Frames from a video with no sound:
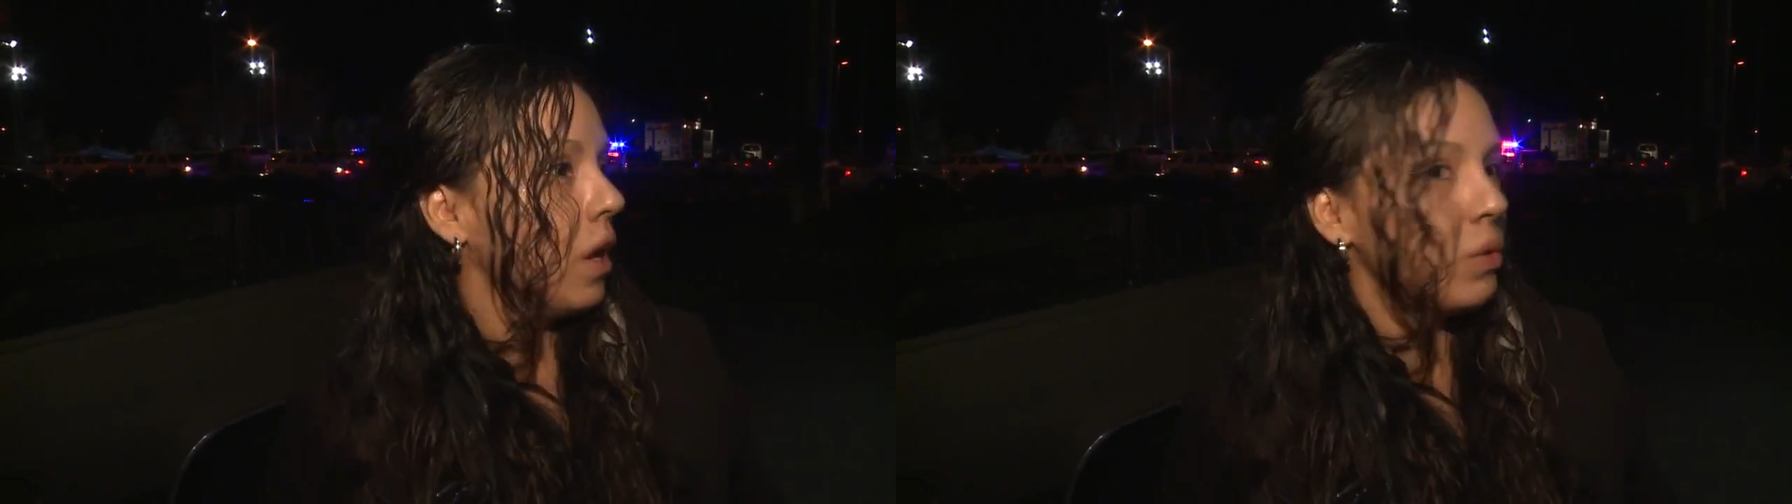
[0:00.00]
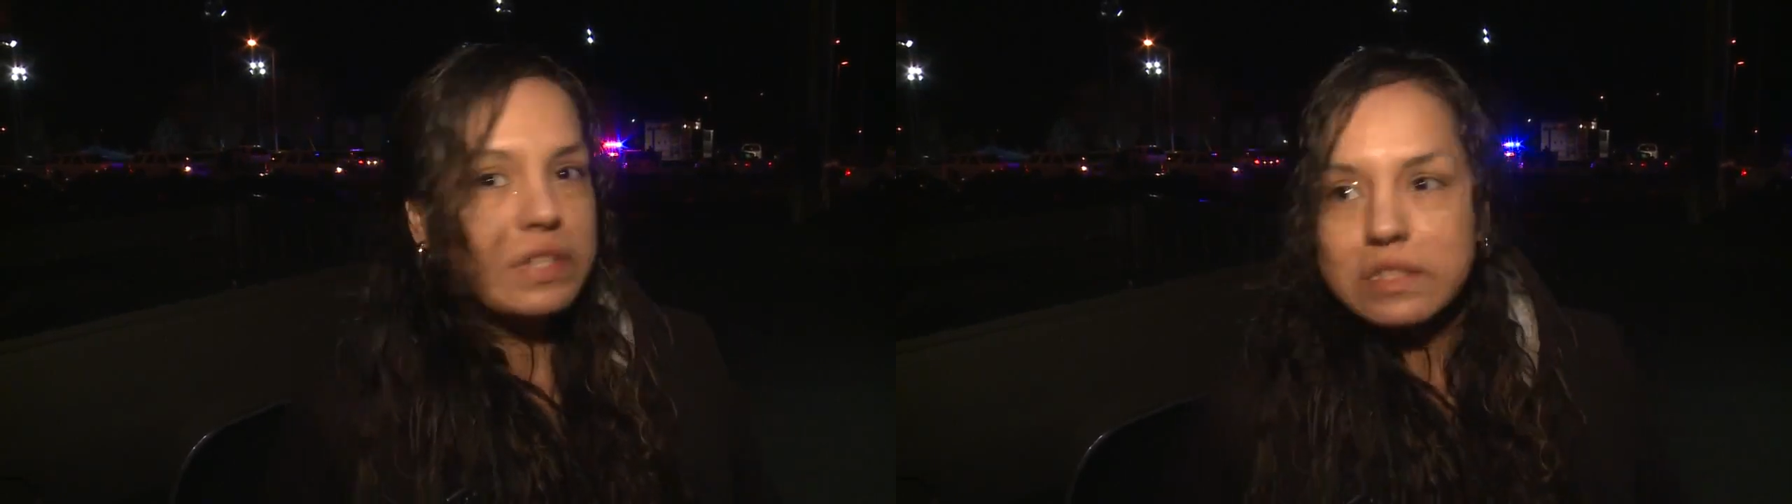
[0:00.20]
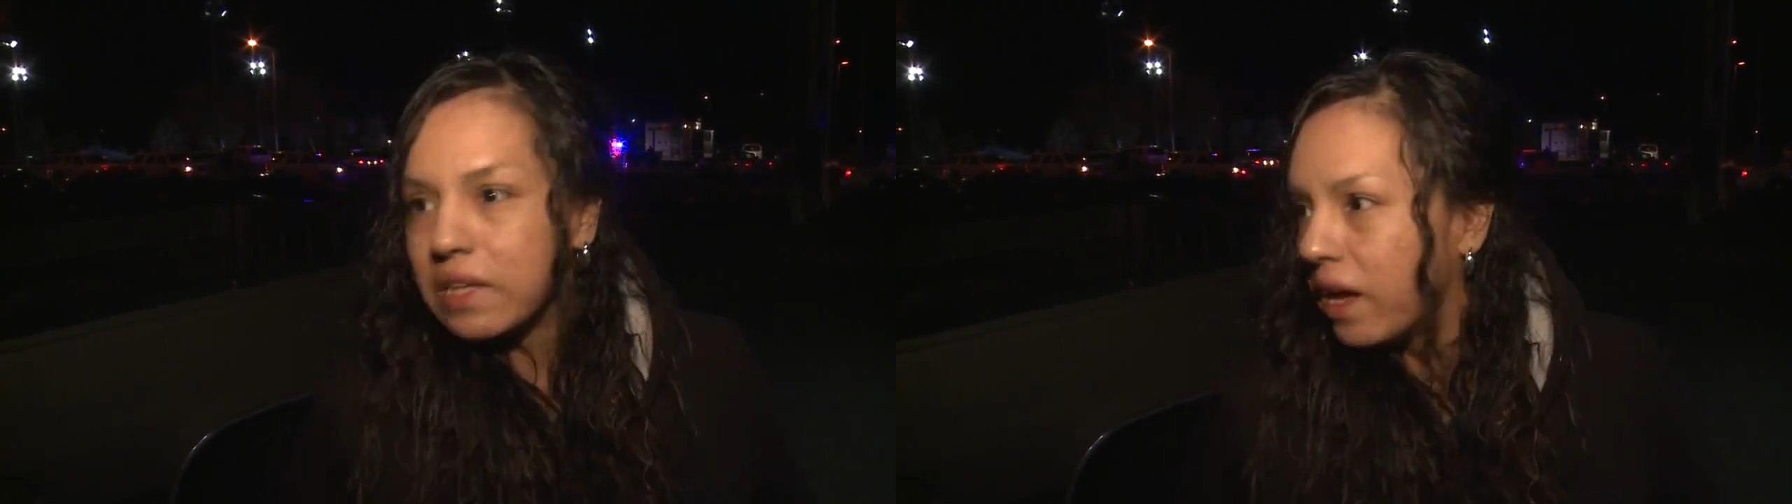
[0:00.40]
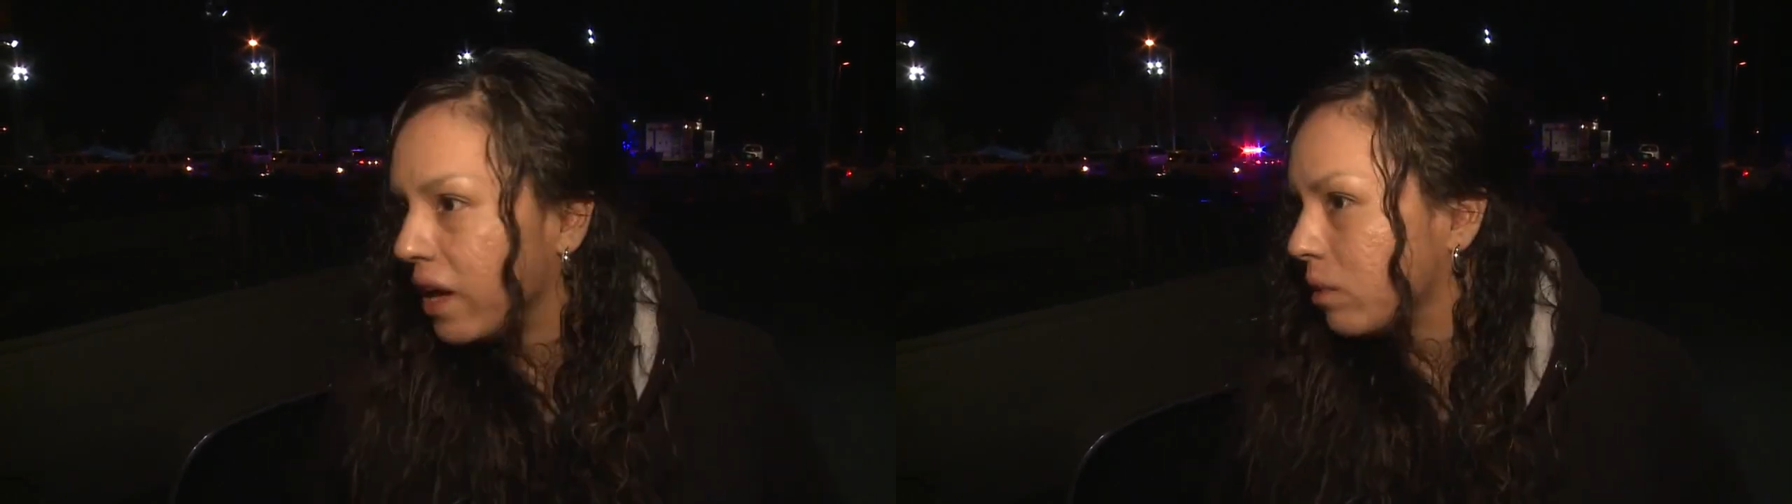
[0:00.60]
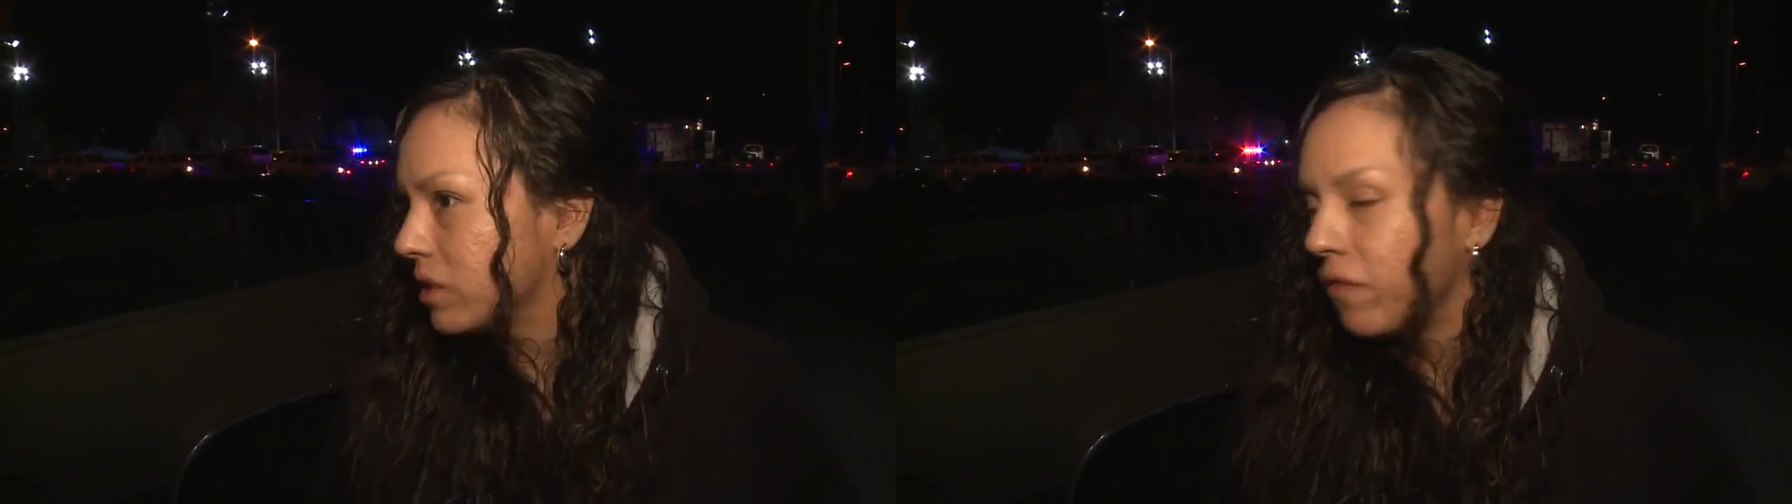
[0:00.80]
it wasn't
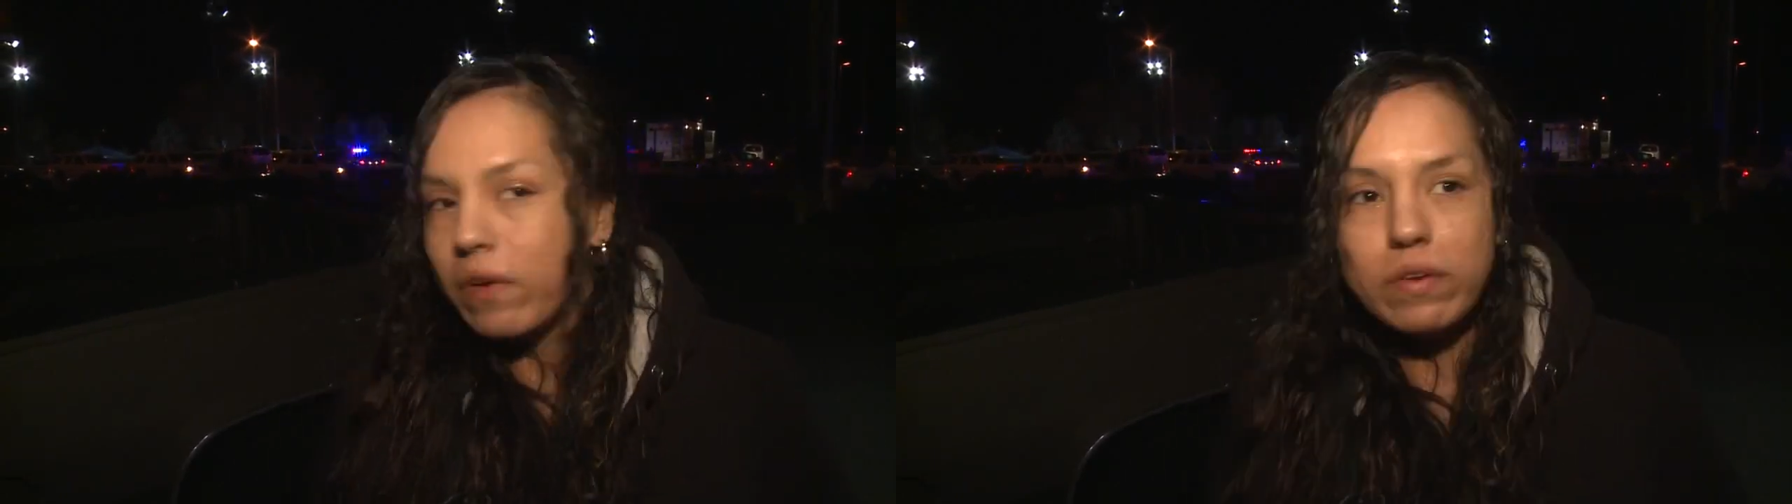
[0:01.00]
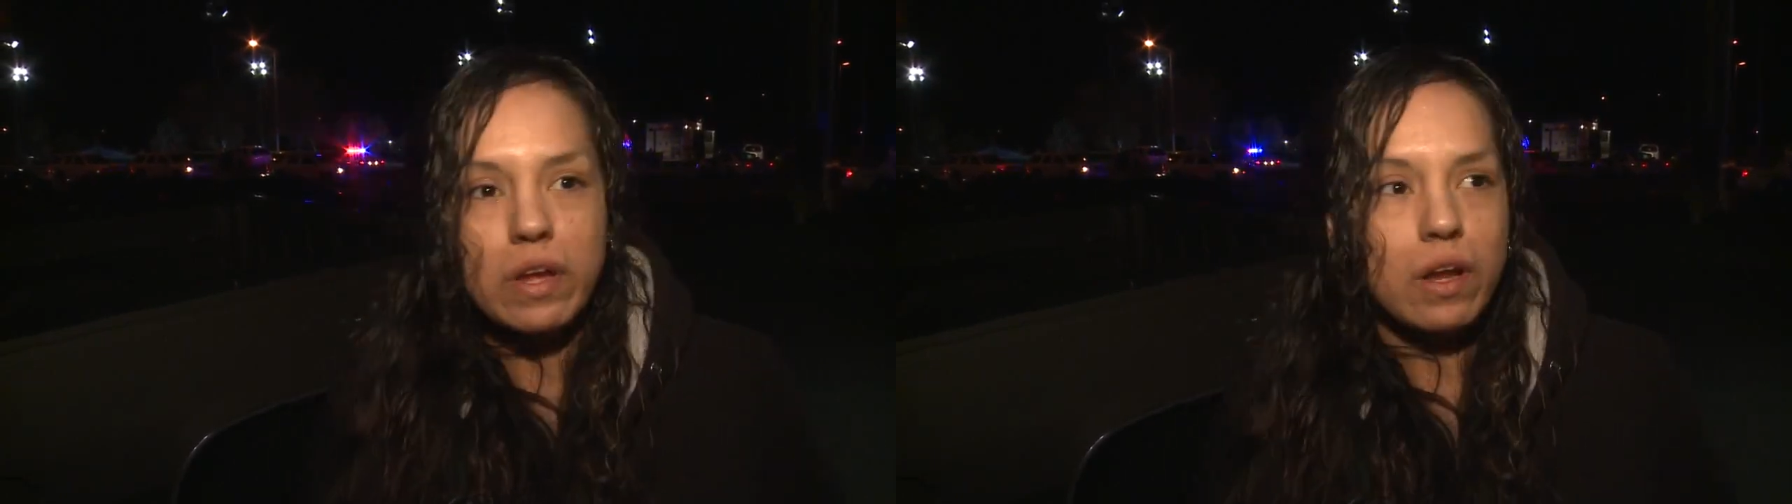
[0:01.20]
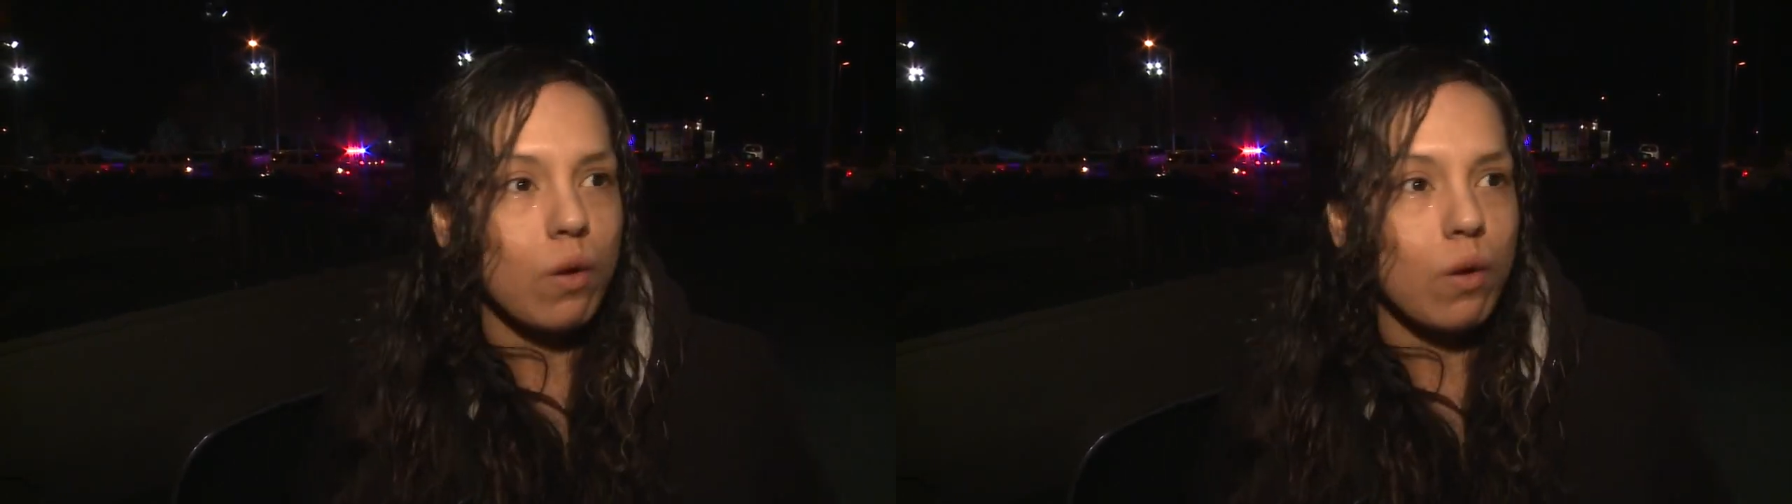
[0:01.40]
10, it wasn't 15,